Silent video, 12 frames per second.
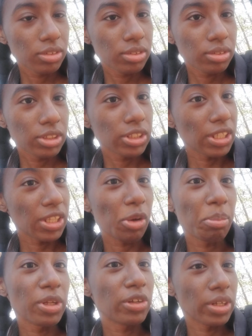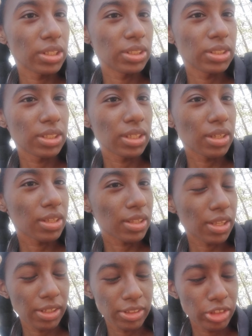She said that would be crazy,
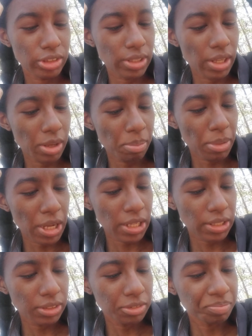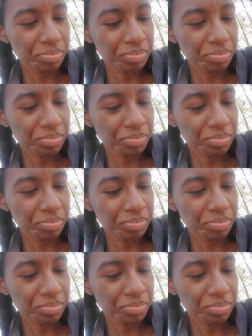like just to have Miley.